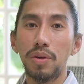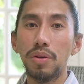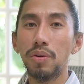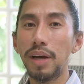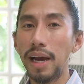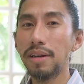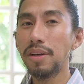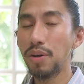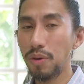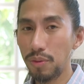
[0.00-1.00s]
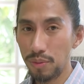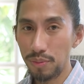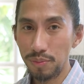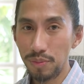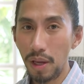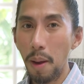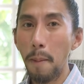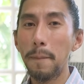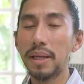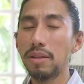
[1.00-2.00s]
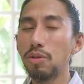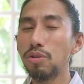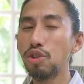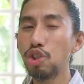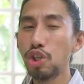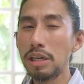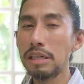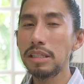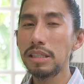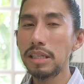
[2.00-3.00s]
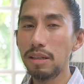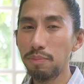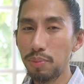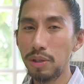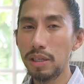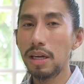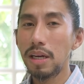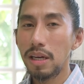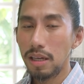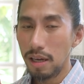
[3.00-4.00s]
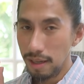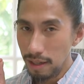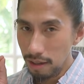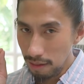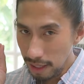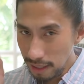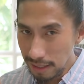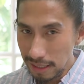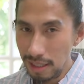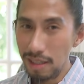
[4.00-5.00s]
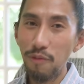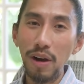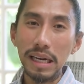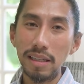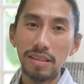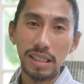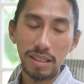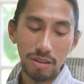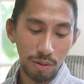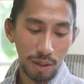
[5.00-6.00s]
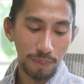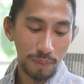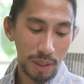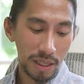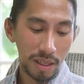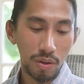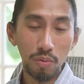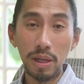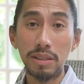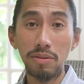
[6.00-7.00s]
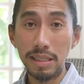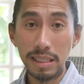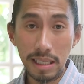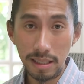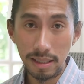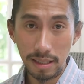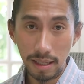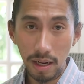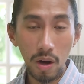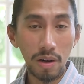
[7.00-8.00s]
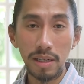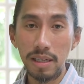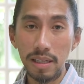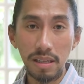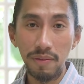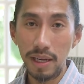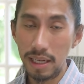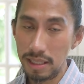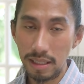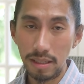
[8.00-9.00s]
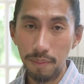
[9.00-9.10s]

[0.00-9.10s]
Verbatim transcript: You kind of know, but you just can put, uh, you know, like the, the final T to it, meaning you want the receipts longer than the C V S.